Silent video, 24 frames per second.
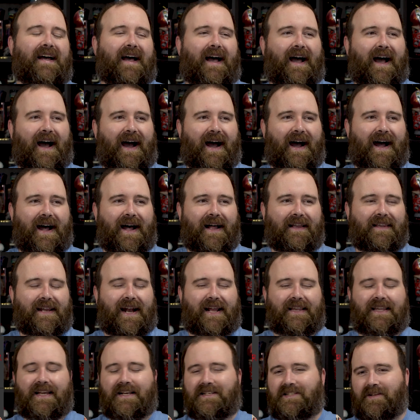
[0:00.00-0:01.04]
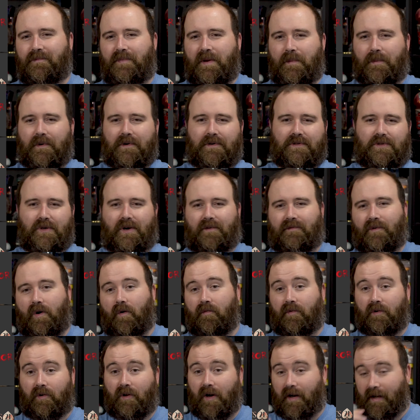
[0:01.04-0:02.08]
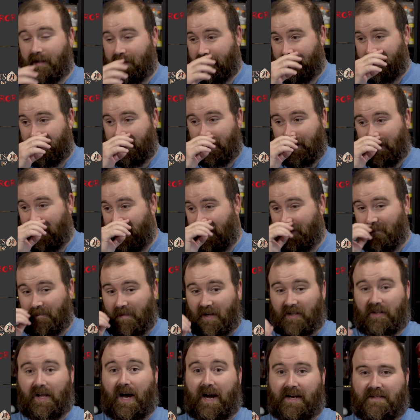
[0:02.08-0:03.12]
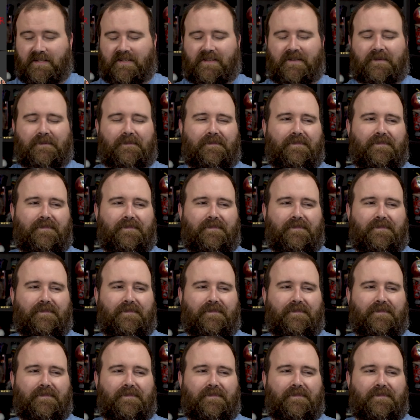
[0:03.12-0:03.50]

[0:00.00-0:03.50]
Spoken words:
that I think some people sort of overlook a lot.